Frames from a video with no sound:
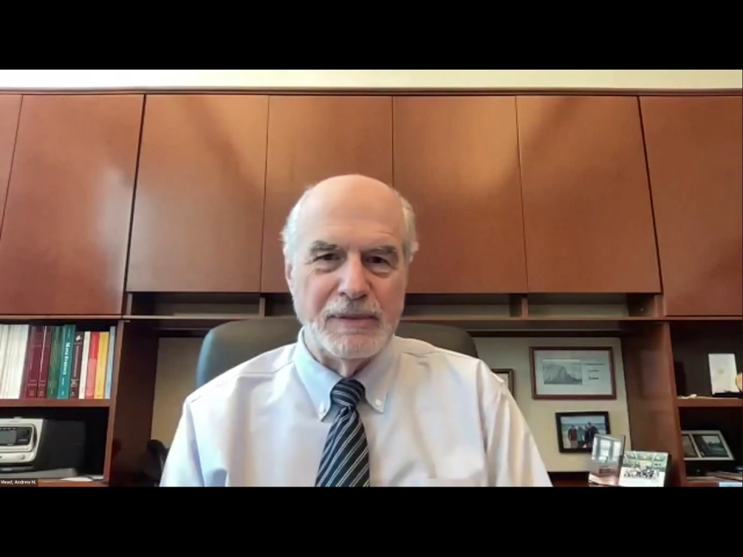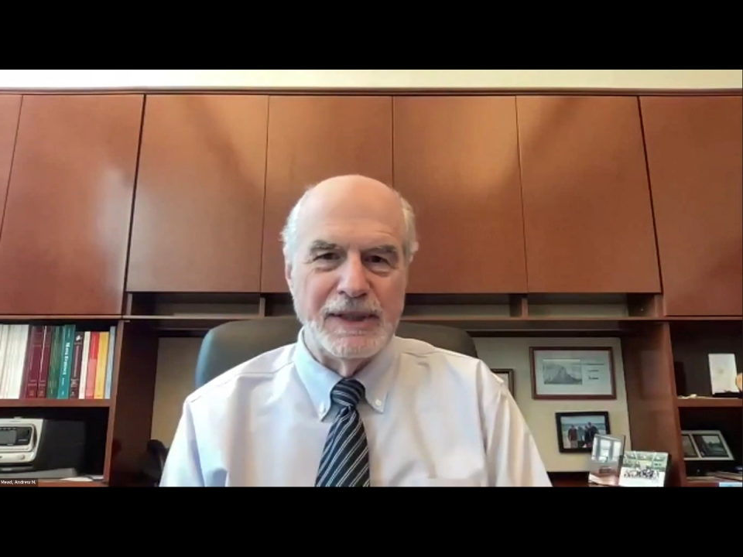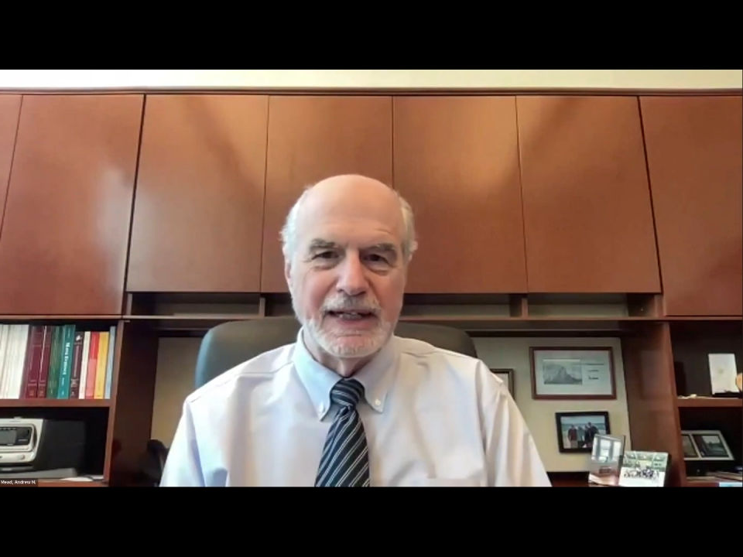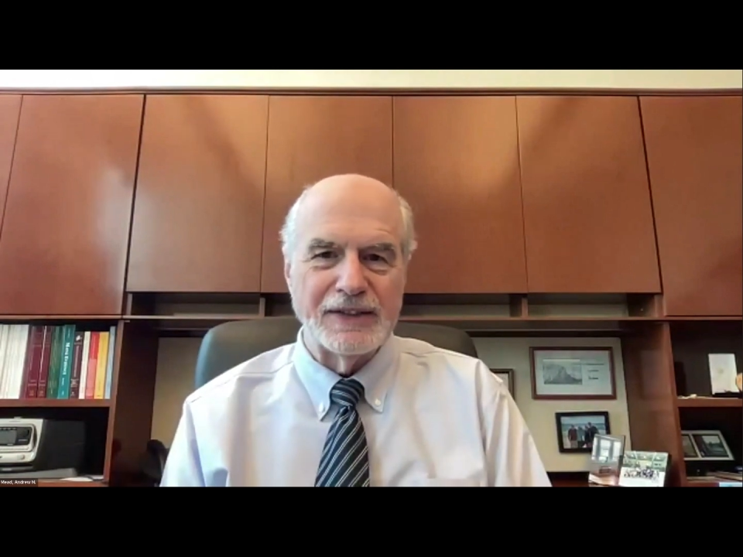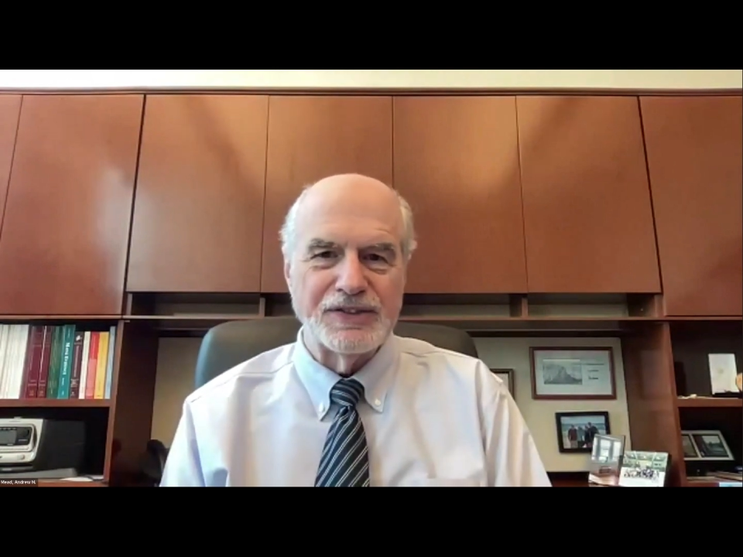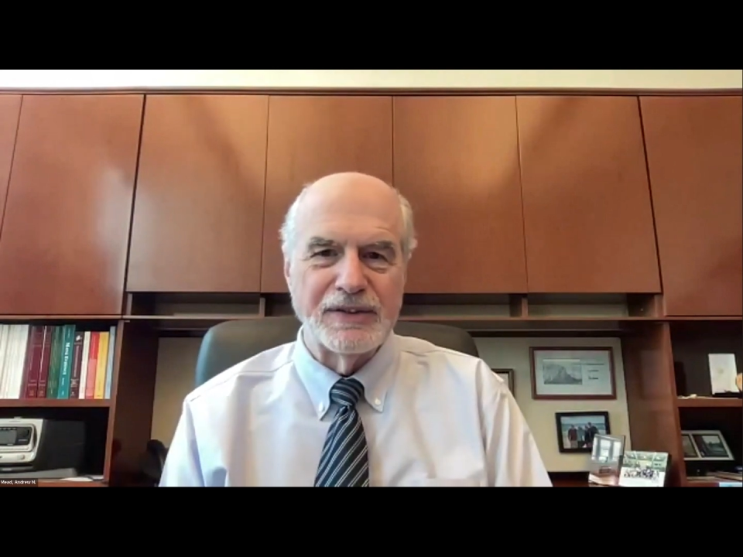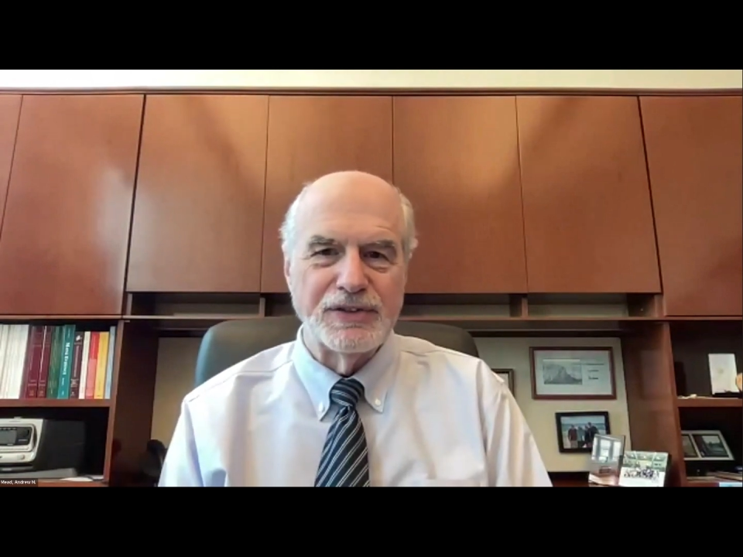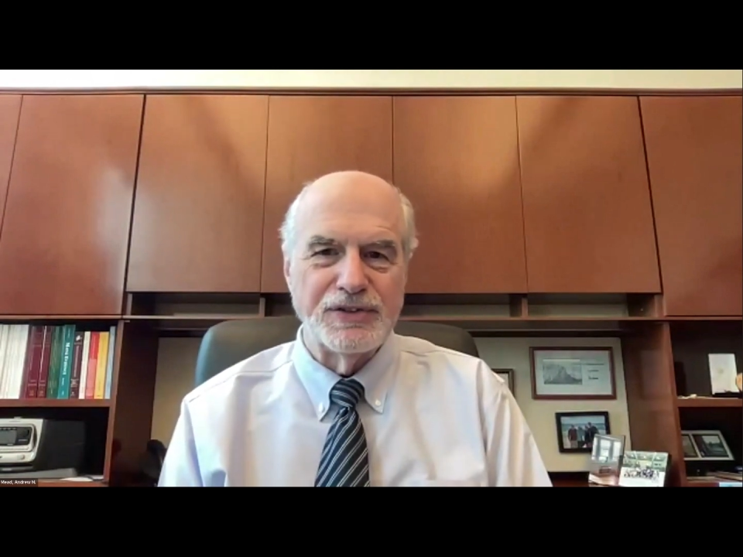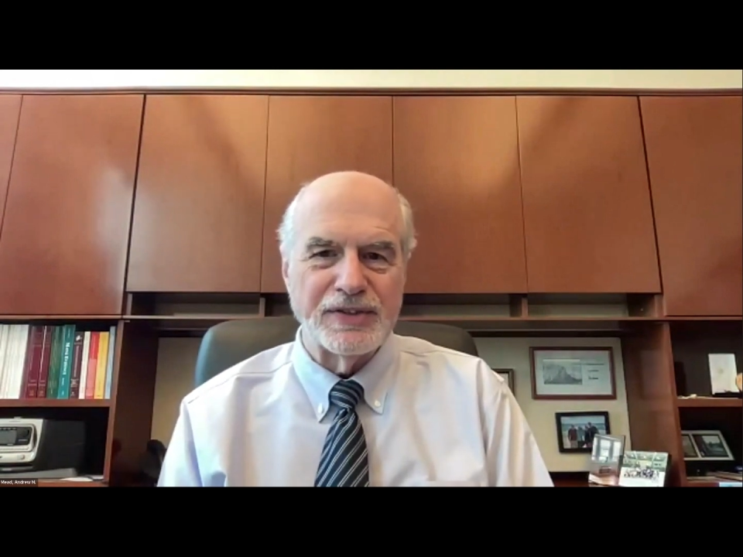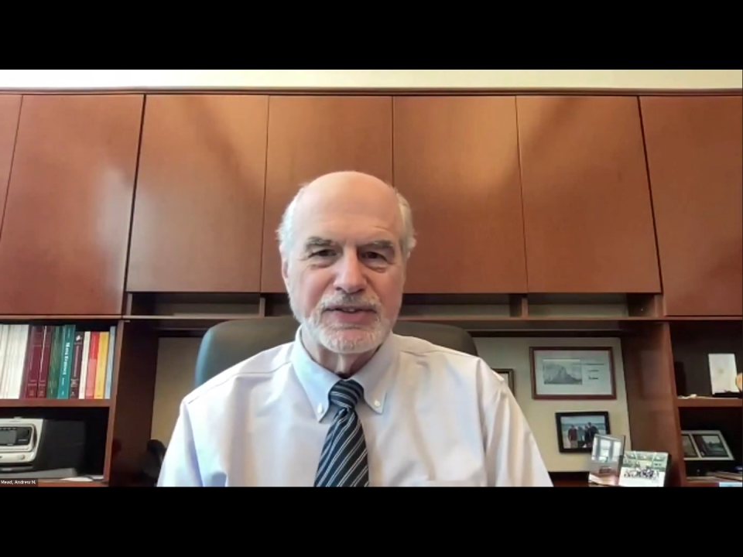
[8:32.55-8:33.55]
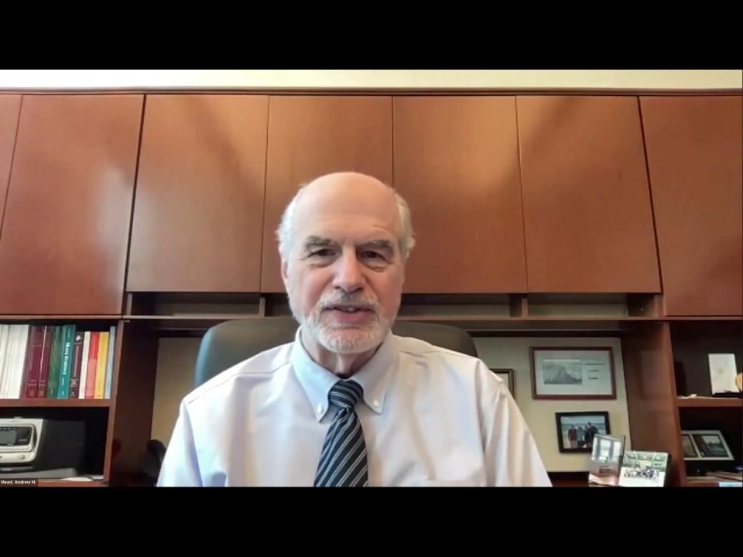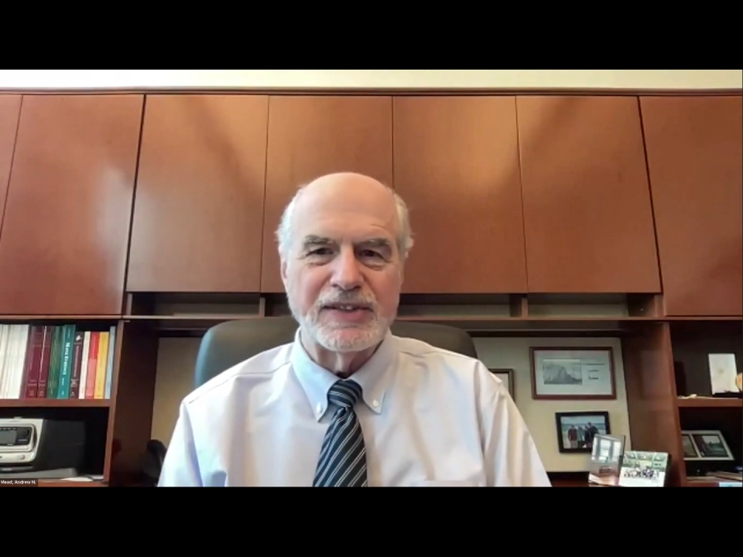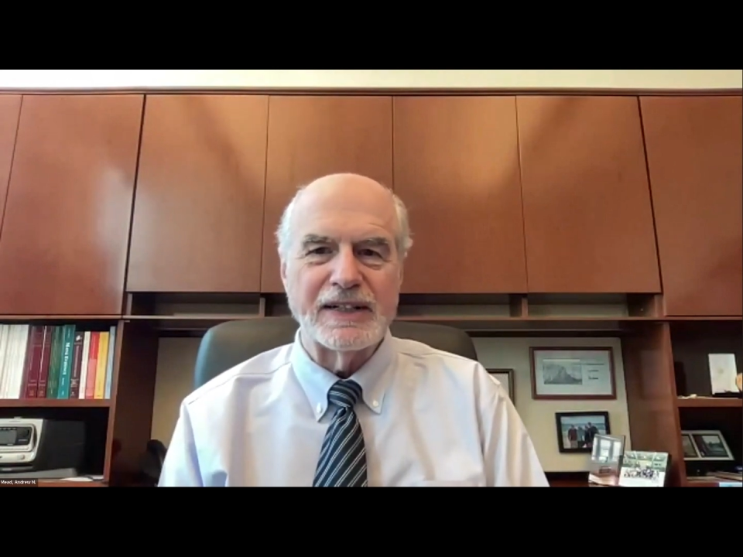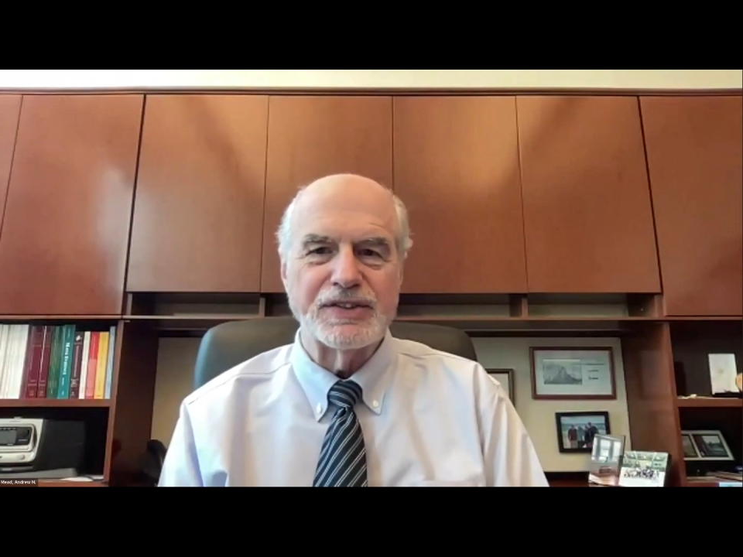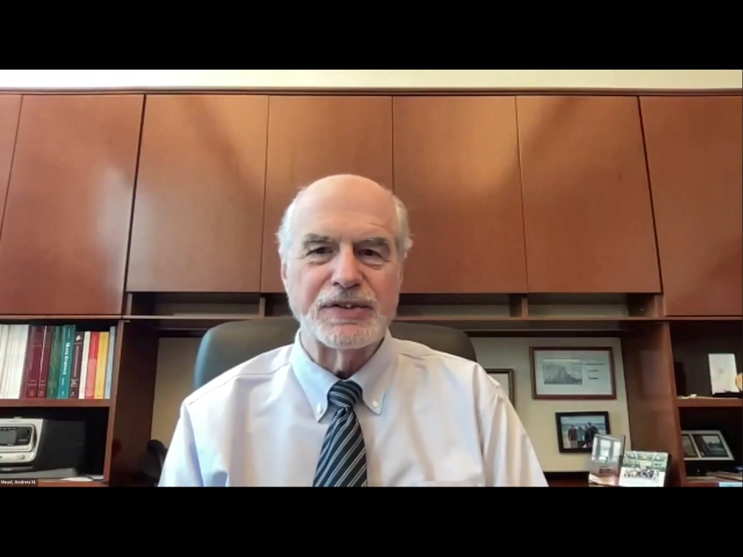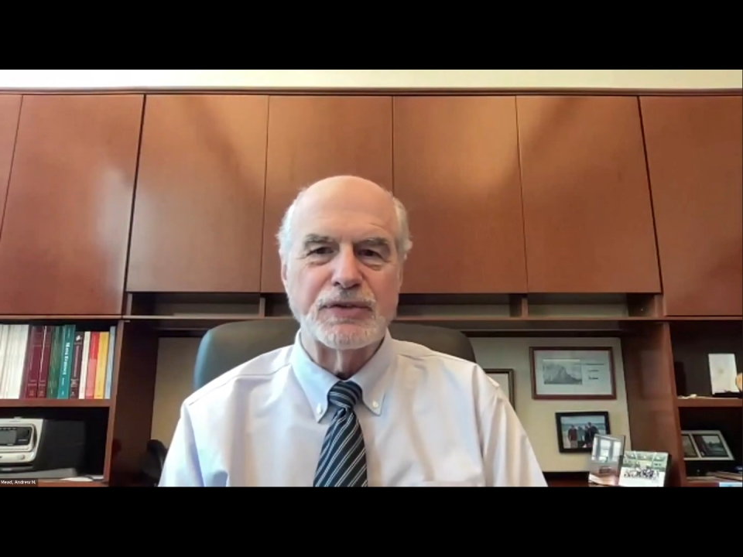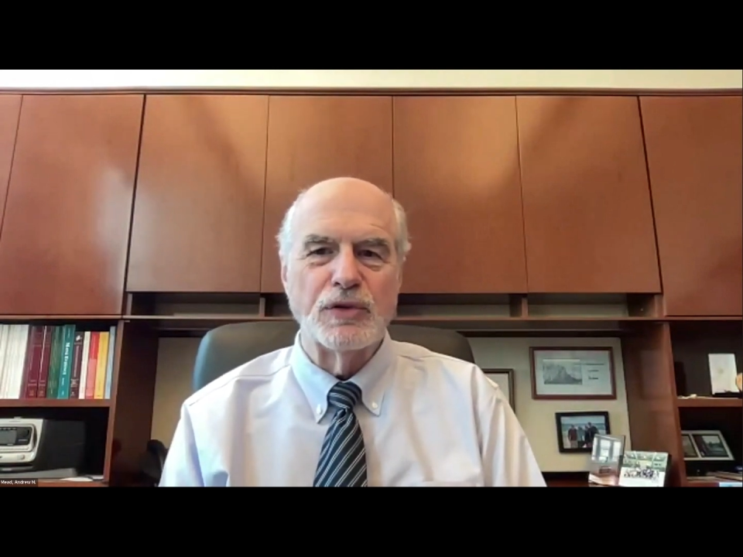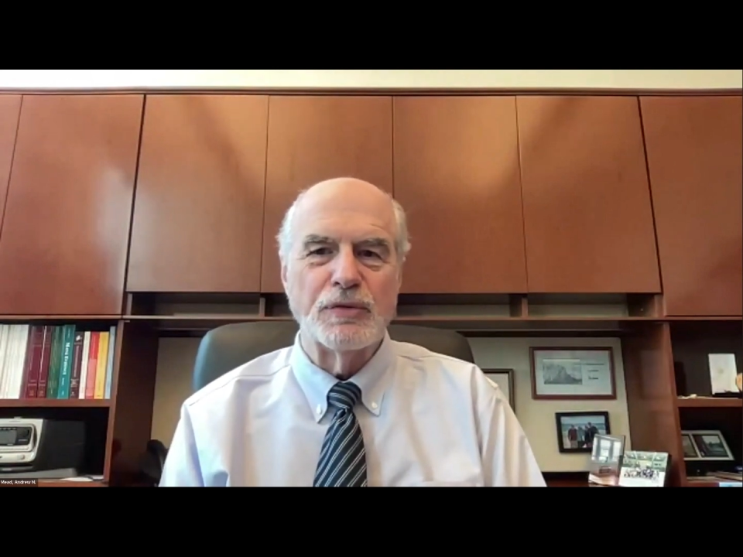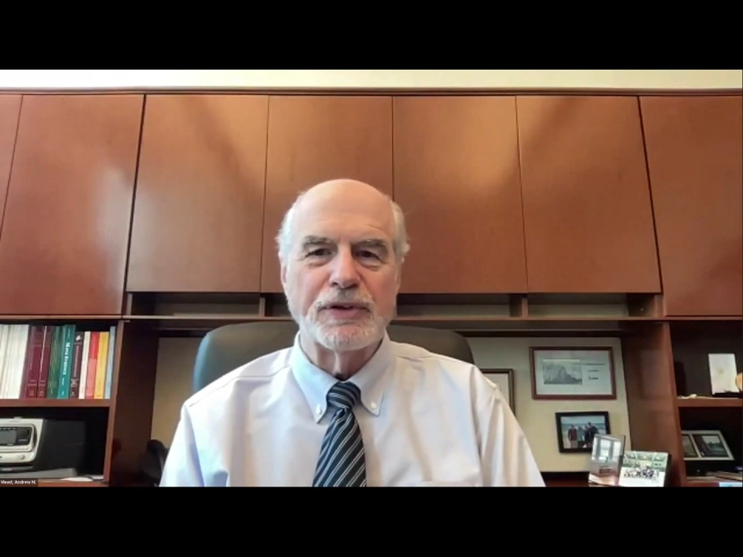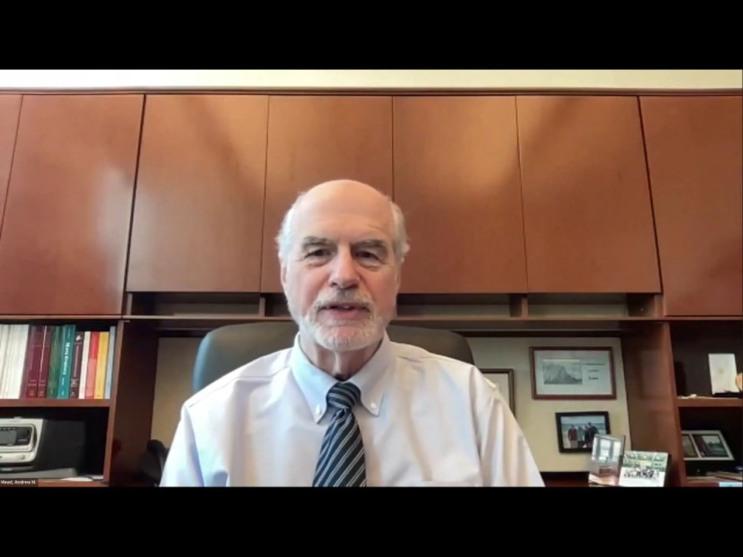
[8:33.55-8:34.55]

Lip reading: behest of the Justice Action Group,